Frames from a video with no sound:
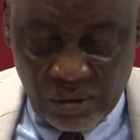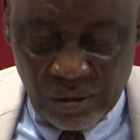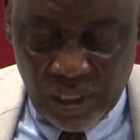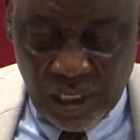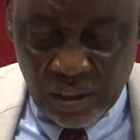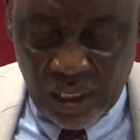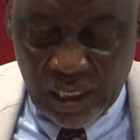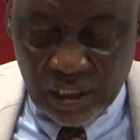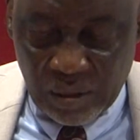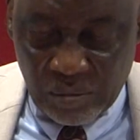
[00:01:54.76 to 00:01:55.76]
on the National
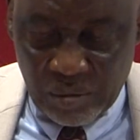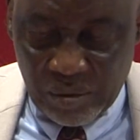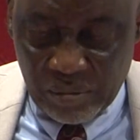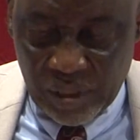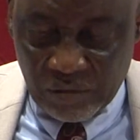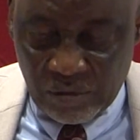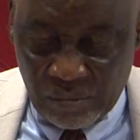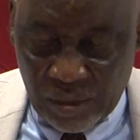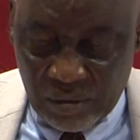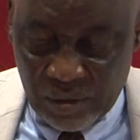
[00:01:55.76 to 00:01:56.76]
Assembly members from
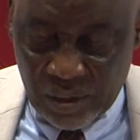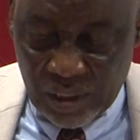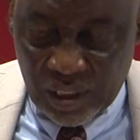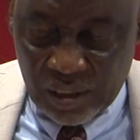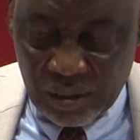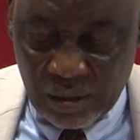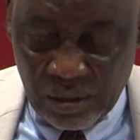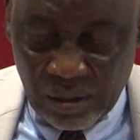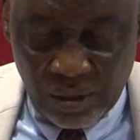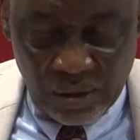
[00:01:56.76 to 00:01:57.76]
Benue State
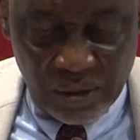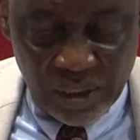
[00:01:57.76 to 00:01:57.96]
on the